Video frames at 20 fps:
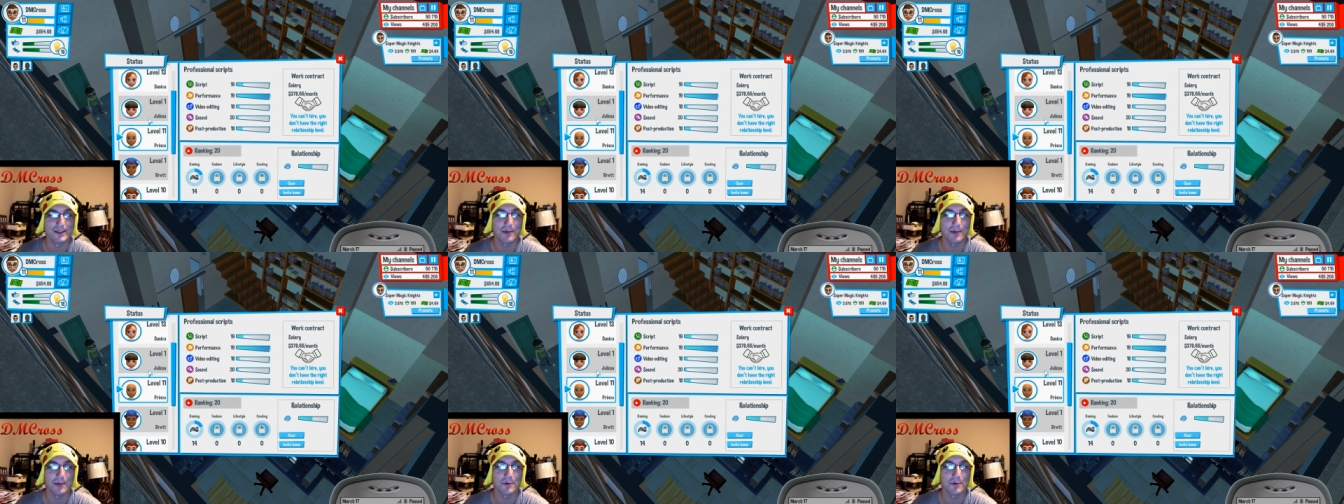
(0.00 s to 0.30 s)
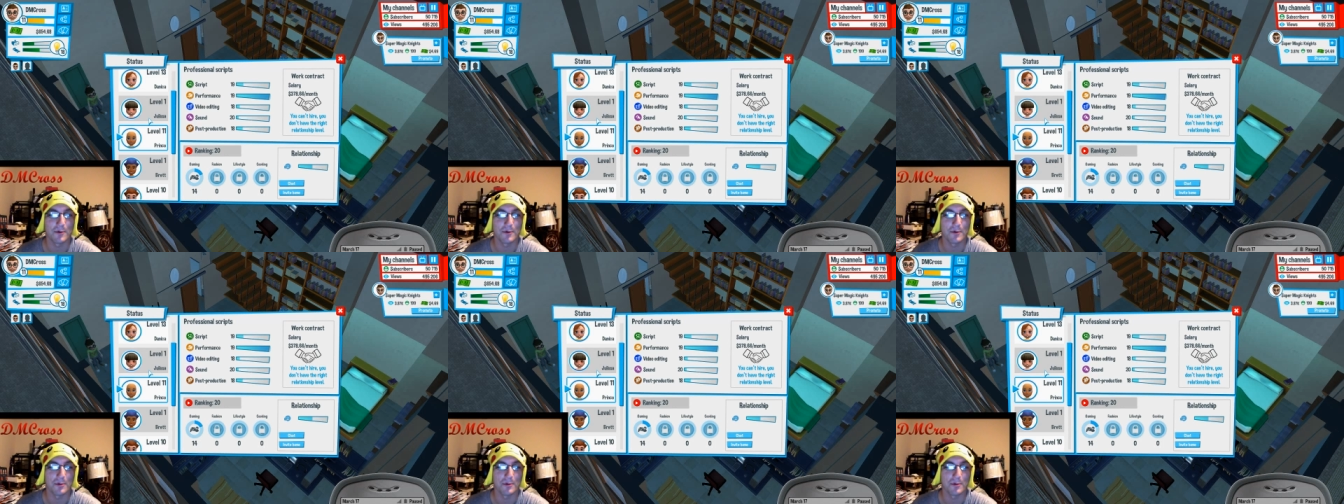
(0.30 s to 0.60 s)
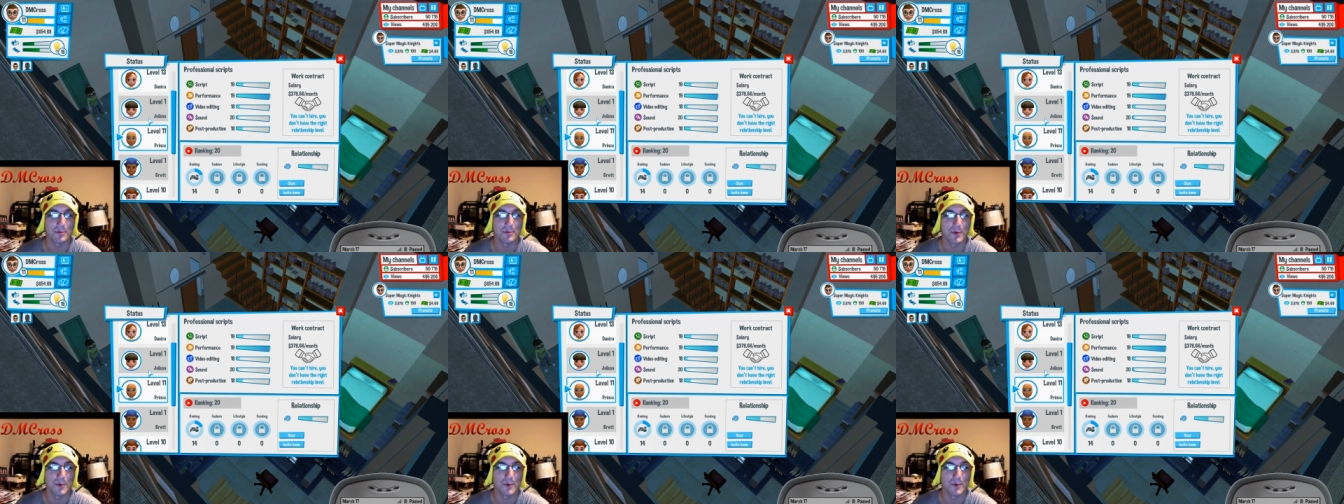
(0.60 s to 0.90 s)
I want to work
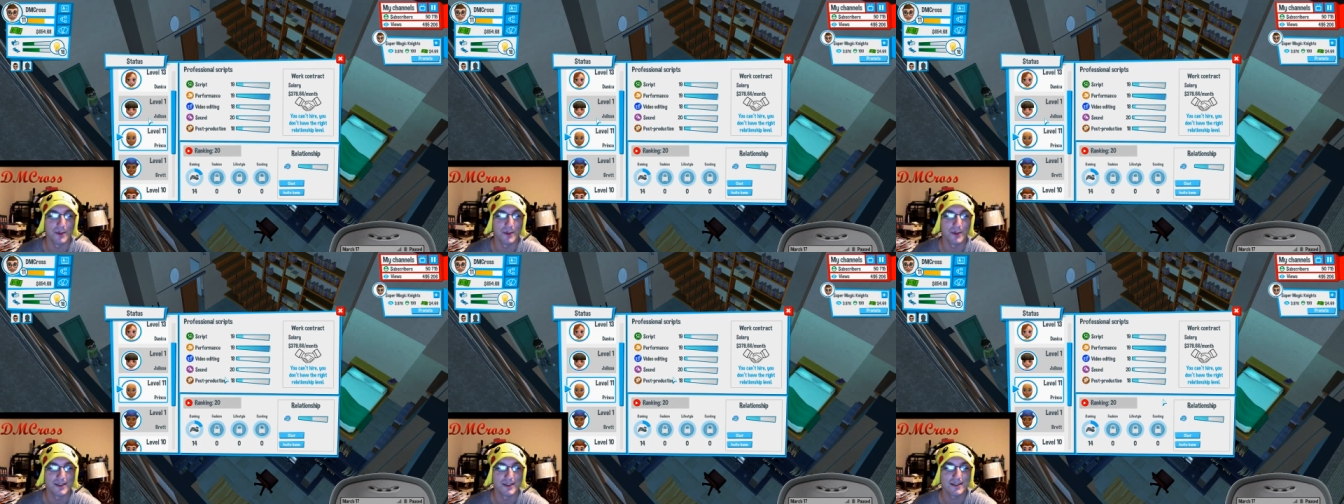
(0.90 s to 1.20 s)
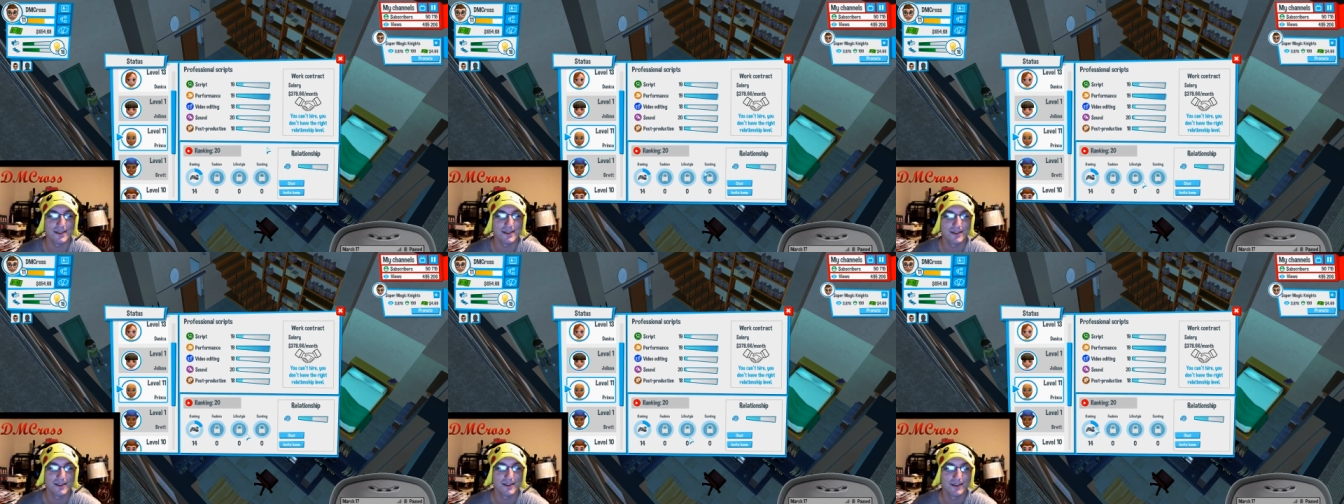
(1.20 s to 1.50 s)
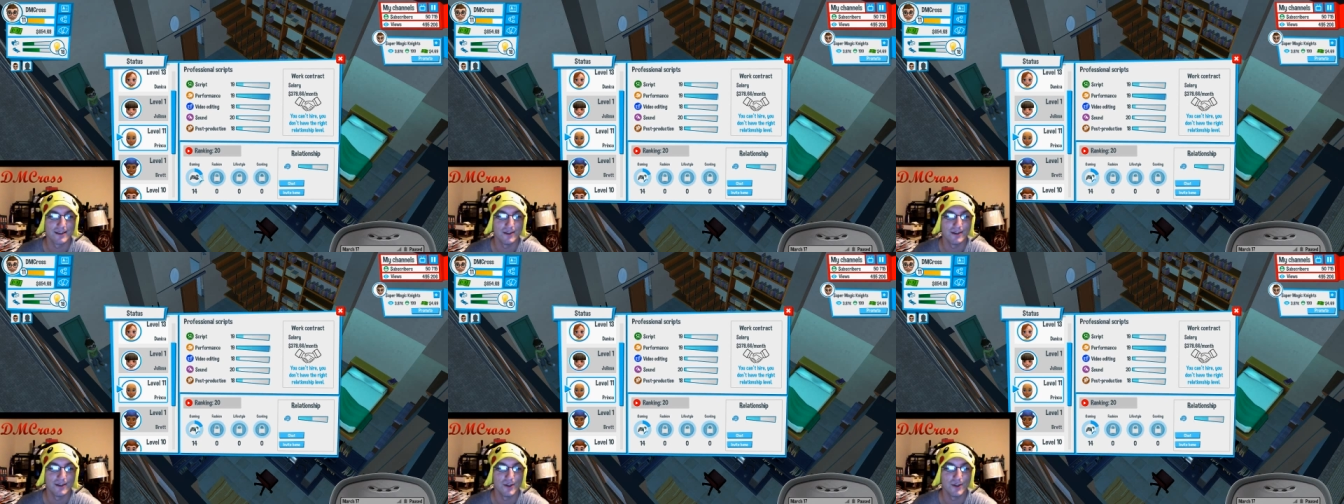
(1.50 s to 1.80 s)
with Prince.
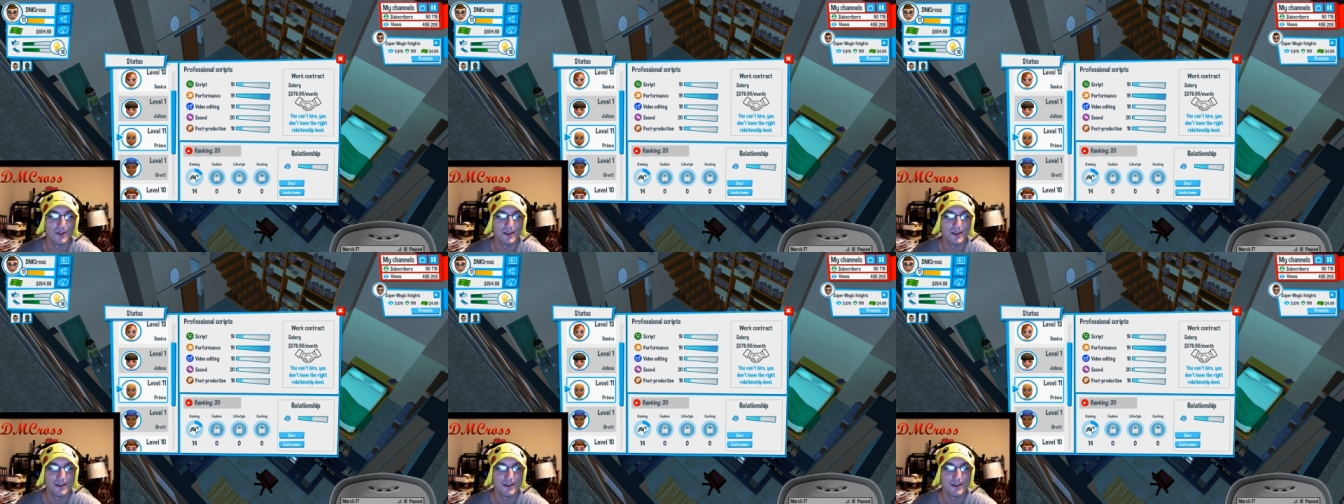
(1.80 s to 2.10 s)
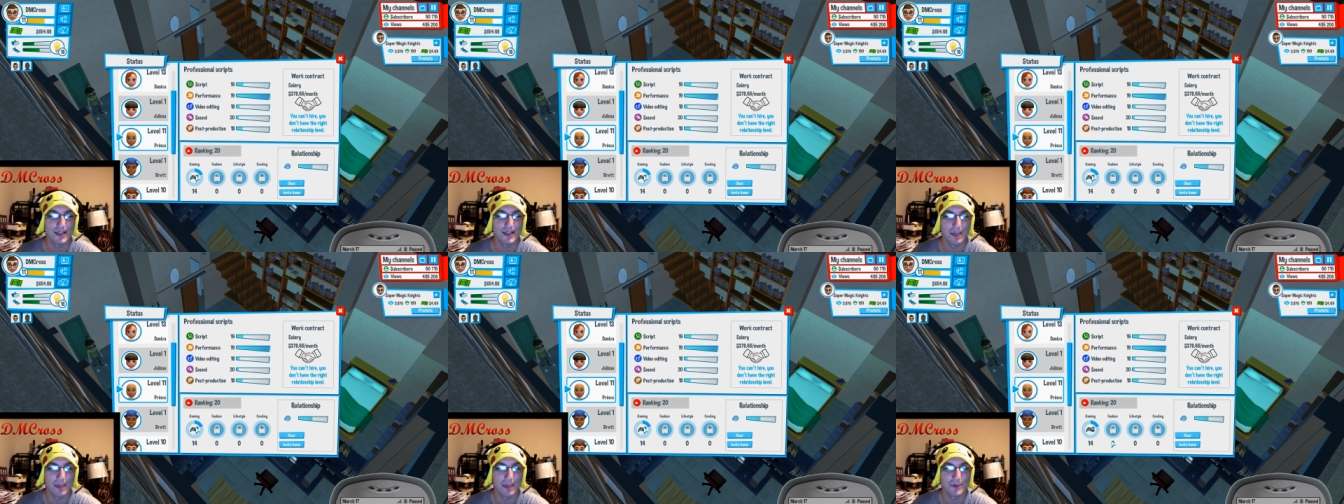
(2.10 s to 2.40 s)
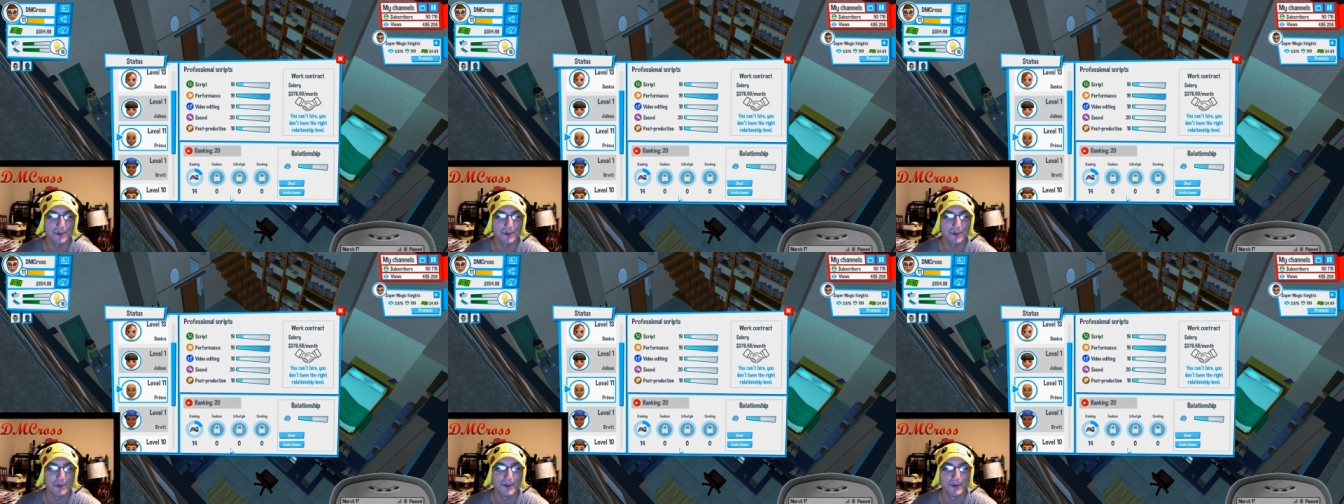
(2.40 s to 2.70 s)
He's a gamer
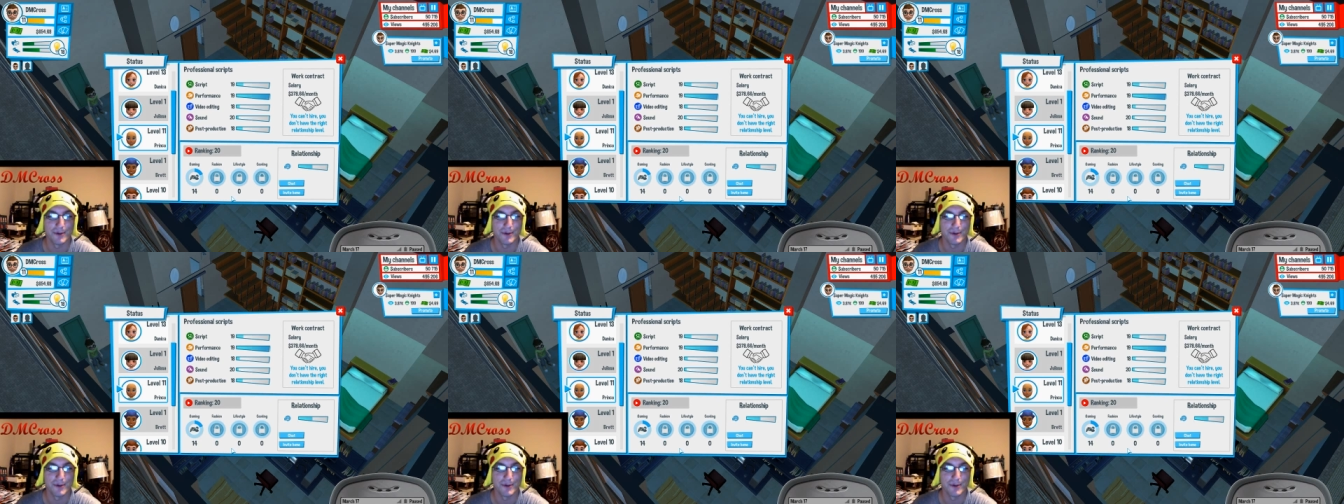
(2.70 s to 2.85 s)
too.